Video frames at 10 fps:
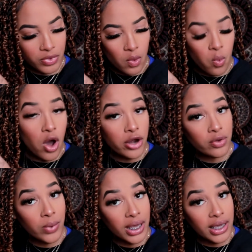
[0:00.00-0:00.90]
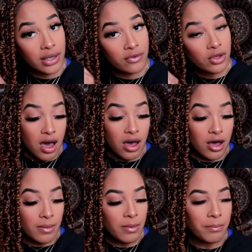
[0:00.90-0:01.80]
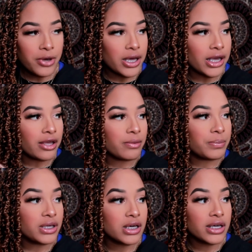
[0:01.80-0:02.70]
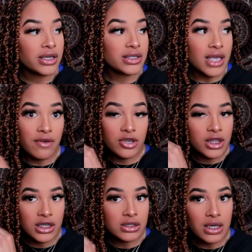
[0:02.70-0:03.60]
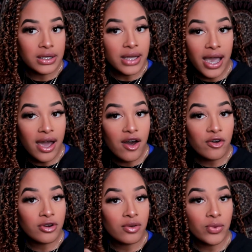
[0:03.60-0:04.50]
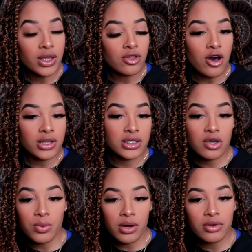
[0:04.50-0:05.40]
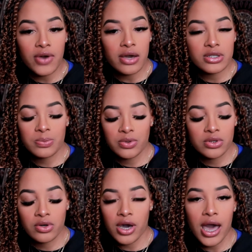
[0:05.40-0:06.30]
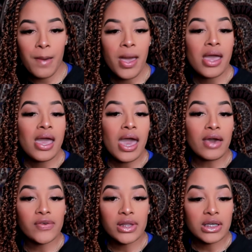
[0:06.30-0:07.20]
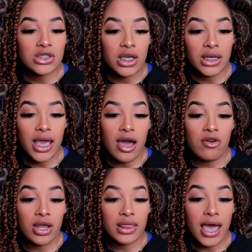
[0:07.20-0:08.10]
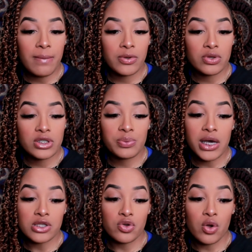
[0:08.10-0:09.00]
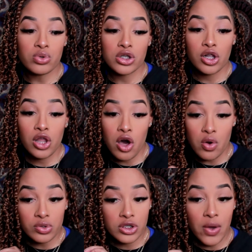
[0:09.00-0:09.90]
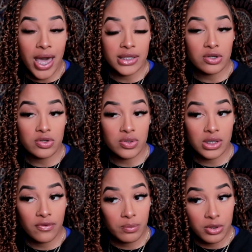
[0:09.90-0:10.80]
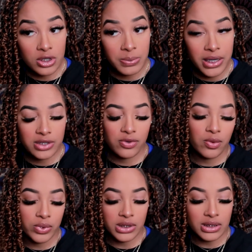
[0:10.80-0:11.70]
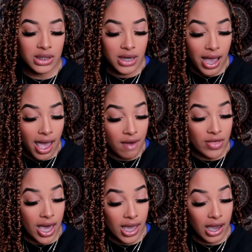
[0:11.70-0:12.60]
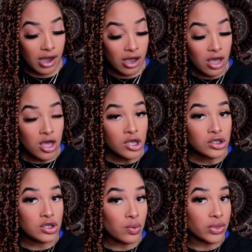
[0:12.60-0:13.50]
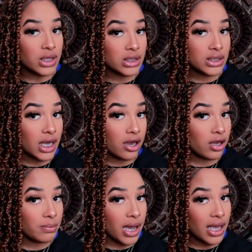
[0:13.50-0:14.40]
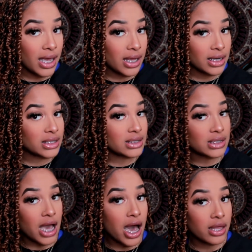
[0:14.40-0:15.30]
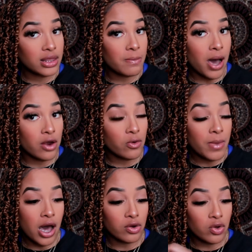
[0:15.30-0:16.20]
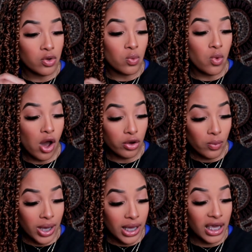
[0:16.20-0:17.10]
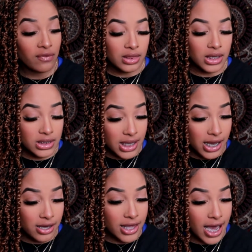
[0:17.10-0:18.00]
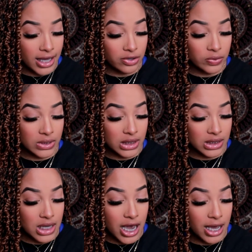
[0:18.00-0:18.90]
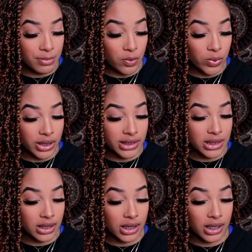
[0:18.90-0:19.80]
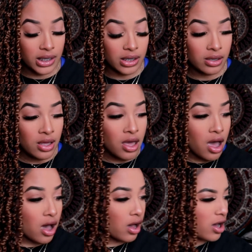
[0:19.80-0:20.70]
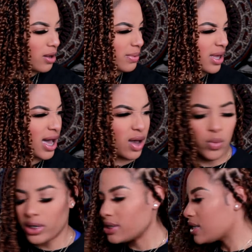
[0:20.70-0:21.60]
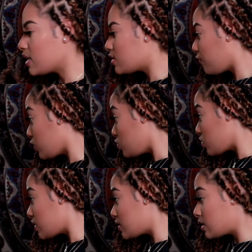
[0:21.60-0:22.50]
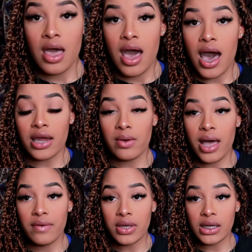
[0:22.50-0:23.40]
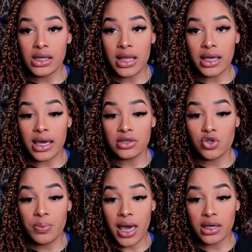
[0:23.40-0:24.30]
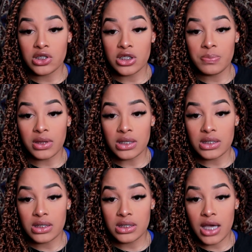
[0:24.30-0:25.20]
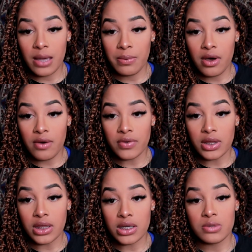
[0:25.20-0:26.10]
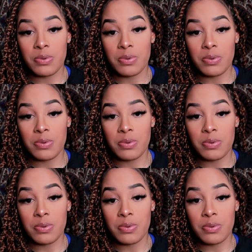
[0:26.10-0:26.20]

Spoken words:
water wave. But because everything shut down with all this coronavirus bull crap, everything shut down and that beauty supply store was closed. So I had to go to a different beauty supply store which did not have that hair. So this hair in my head is not the model water wave. This hair that I used this time was the I want to say it's Freetress. I don't have any like extra packages, but this is the type of this